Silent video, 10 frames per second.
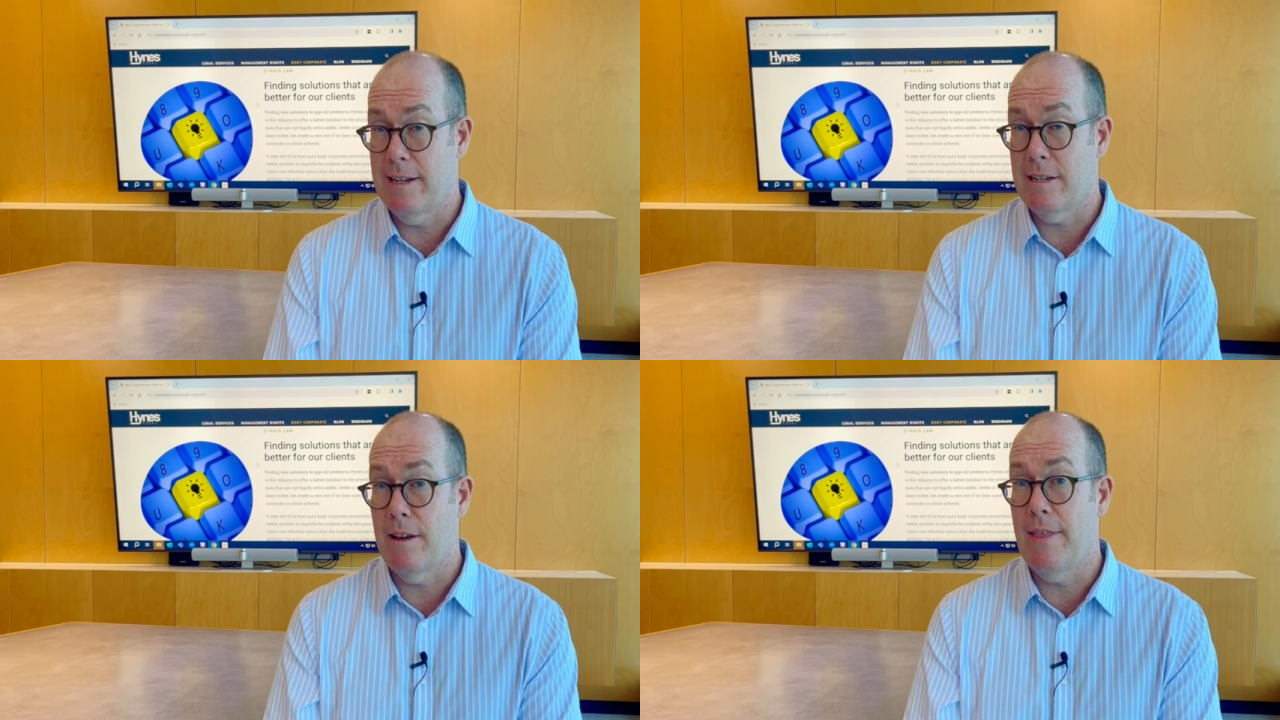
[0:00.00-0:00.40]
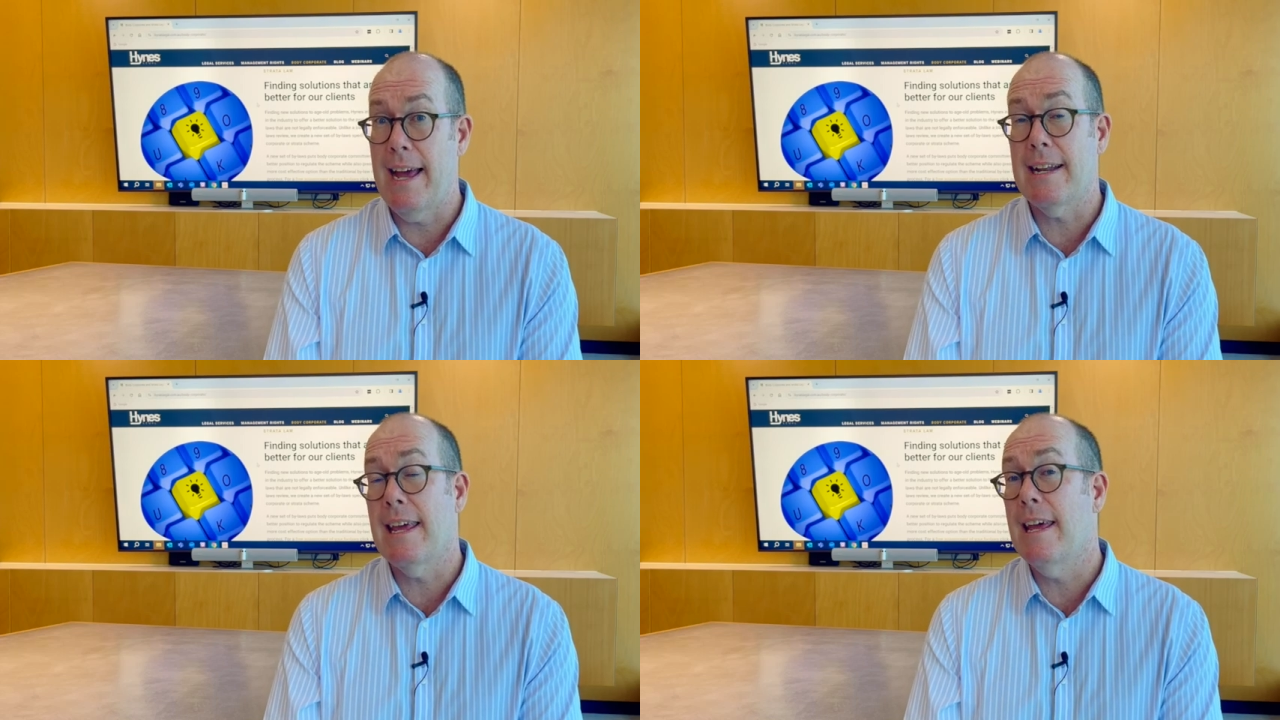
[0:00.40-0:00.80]
So
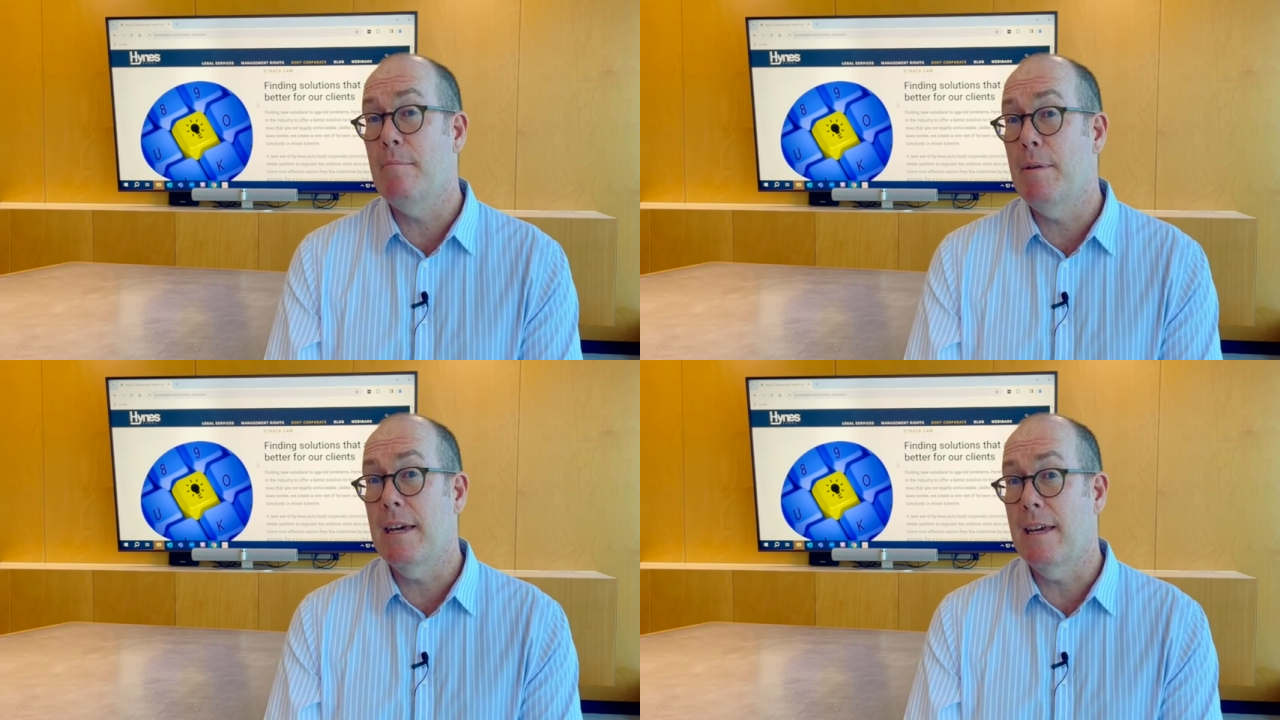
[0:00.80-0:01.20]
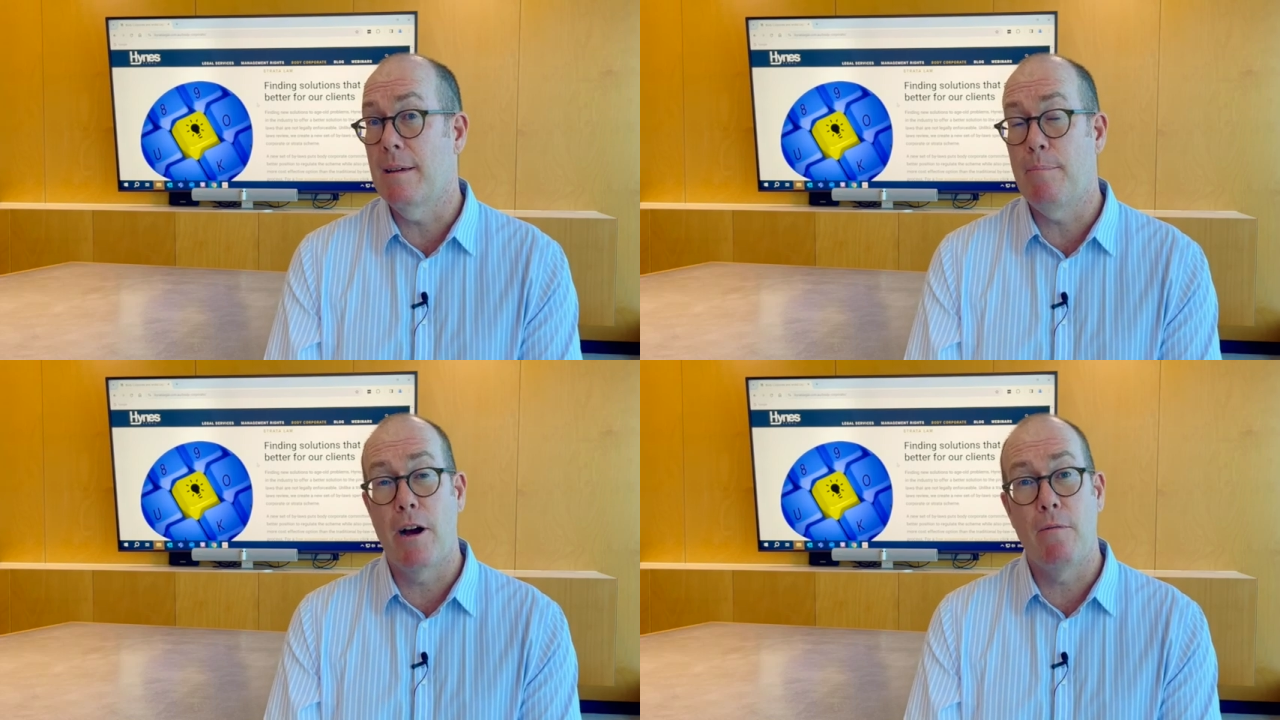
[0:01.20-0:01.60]
that can
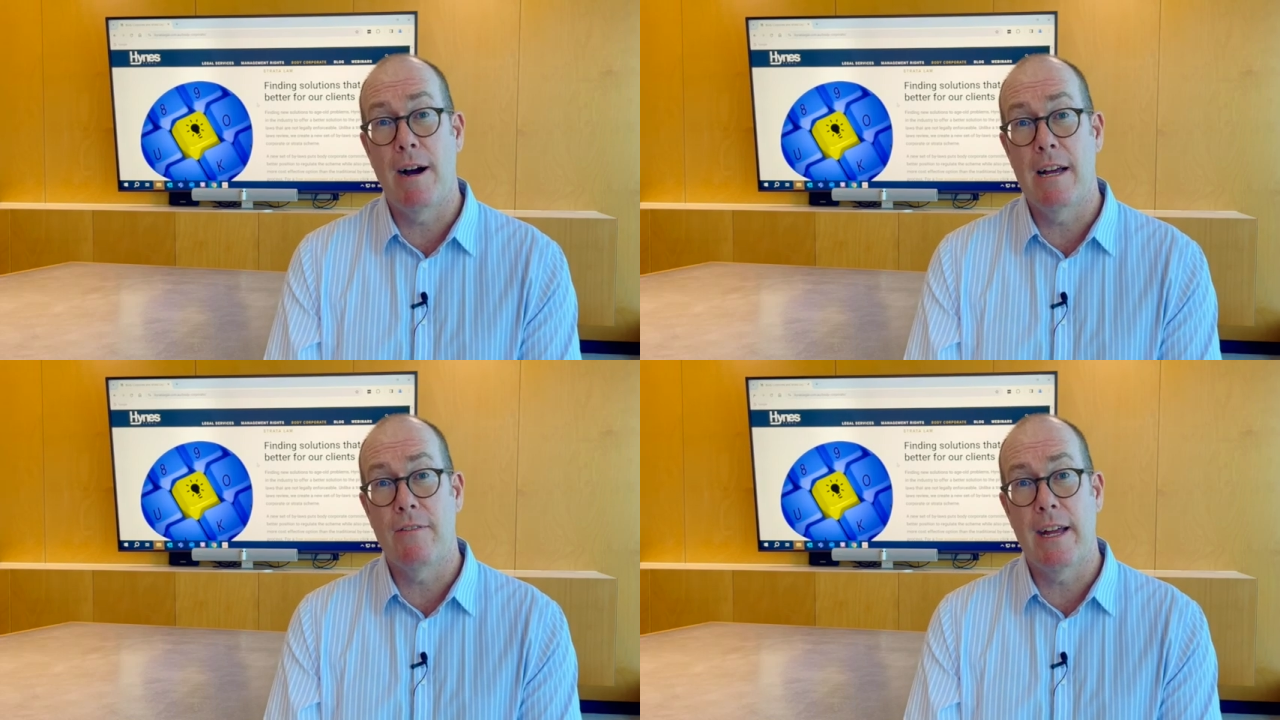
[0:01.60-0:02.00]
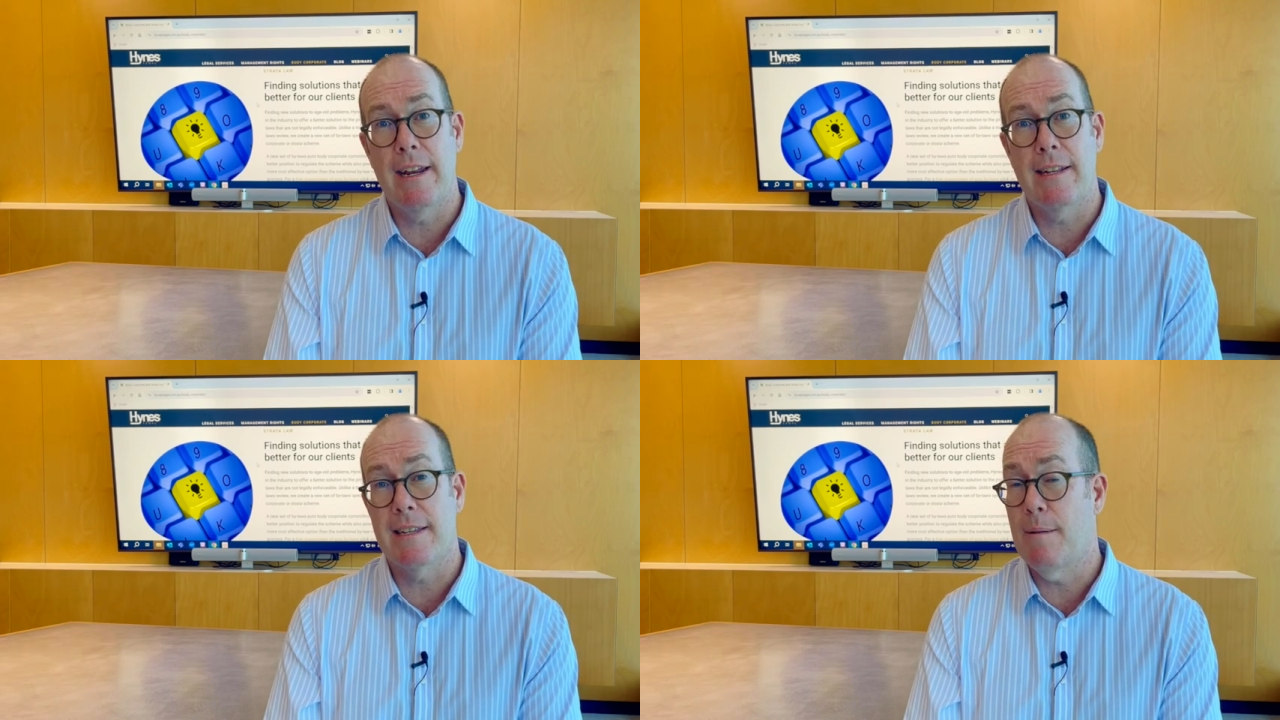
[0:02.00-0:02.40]
be by way of
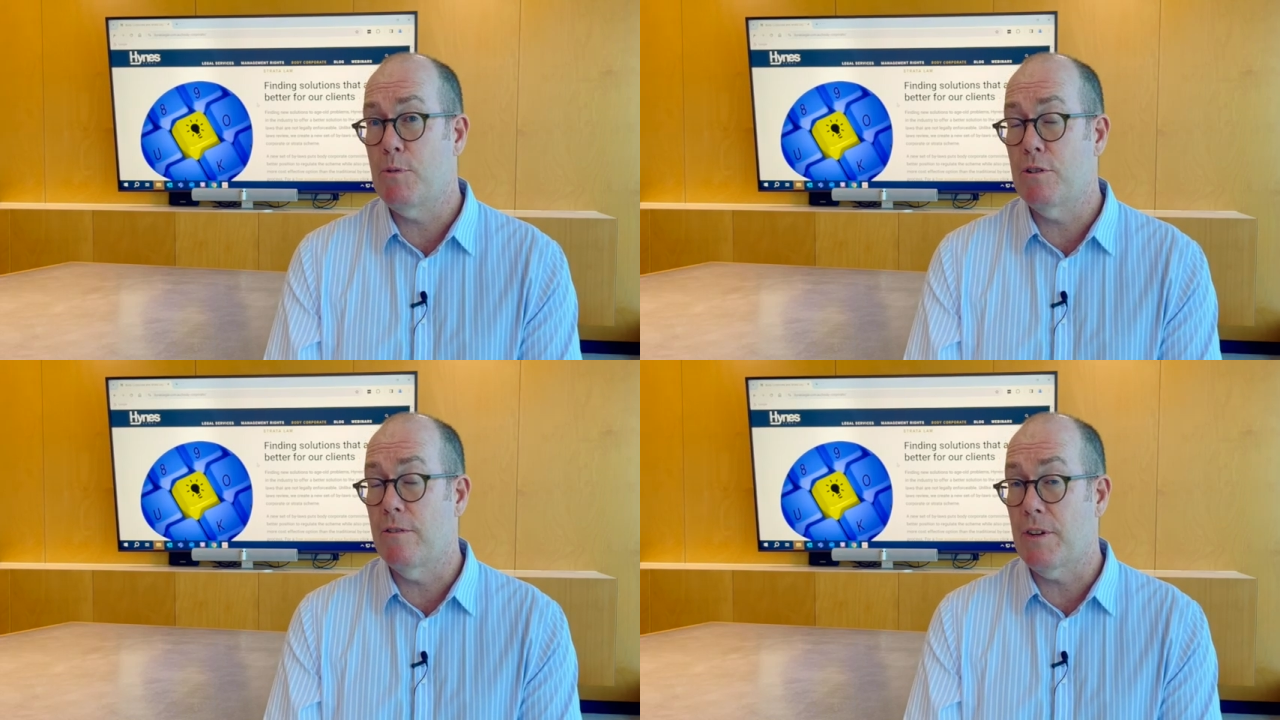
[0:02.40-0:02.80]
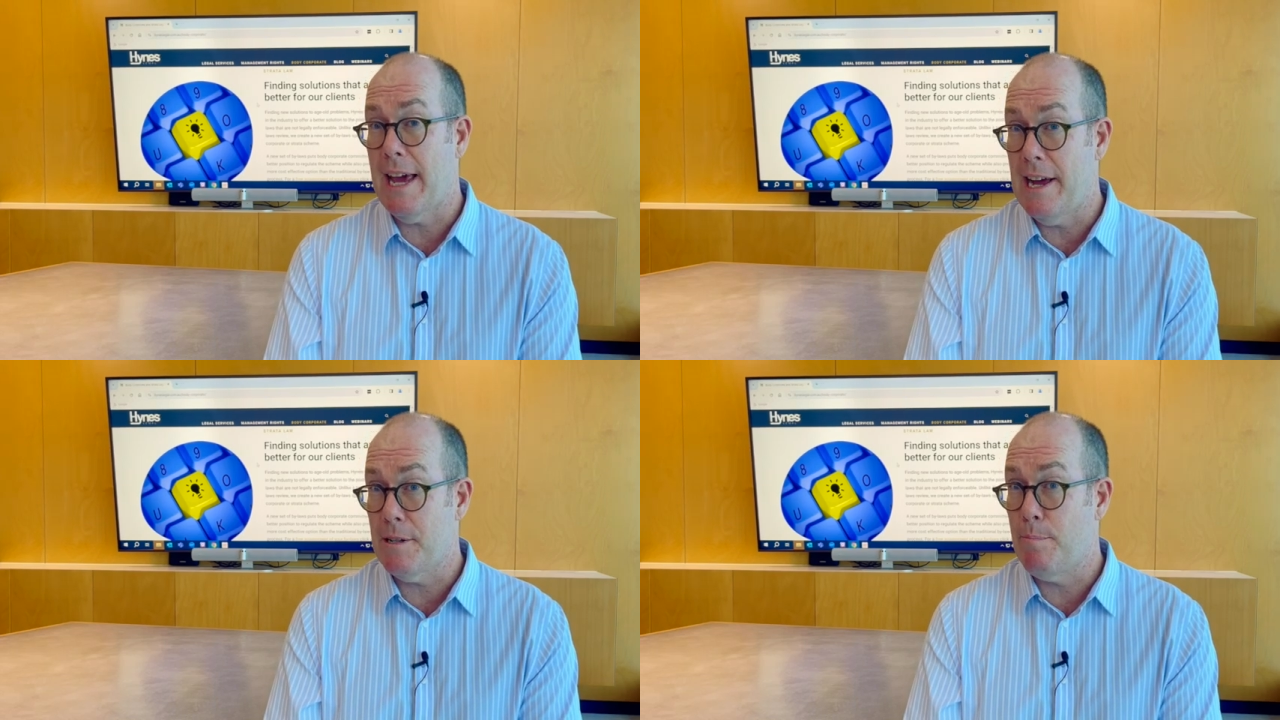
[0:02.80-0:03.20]
getting some sort of
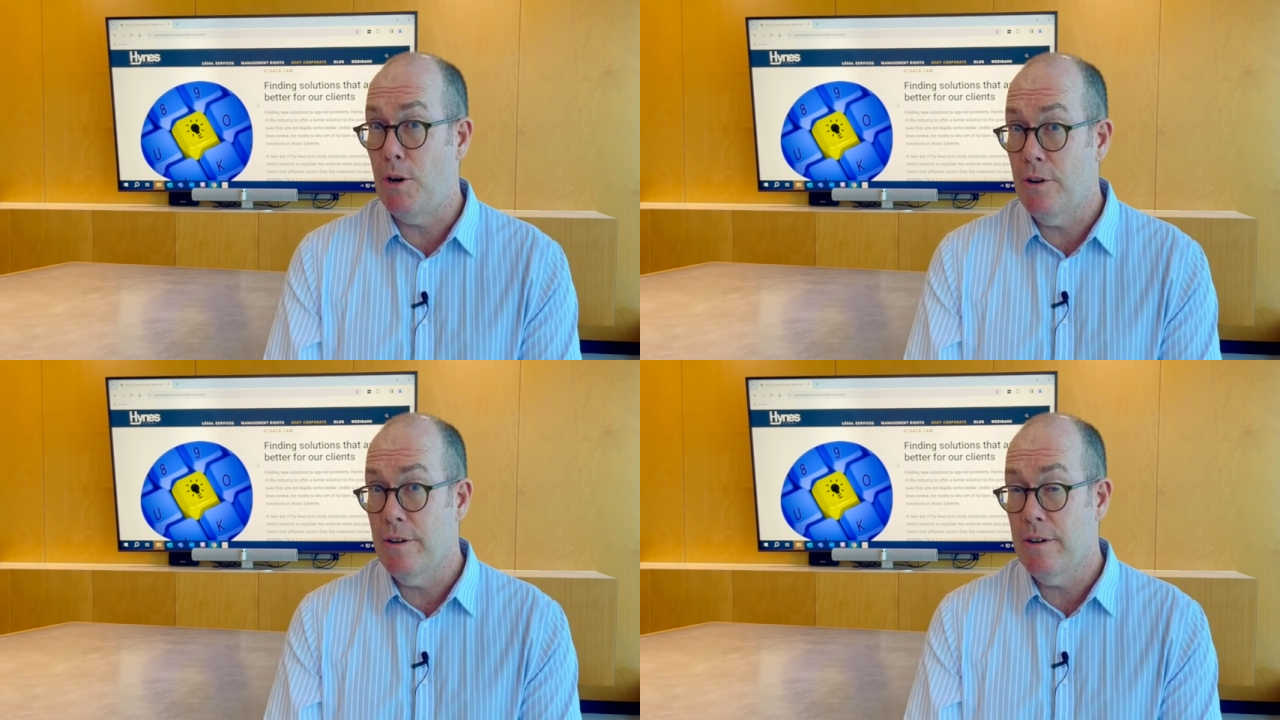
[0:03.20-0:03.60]
cash bond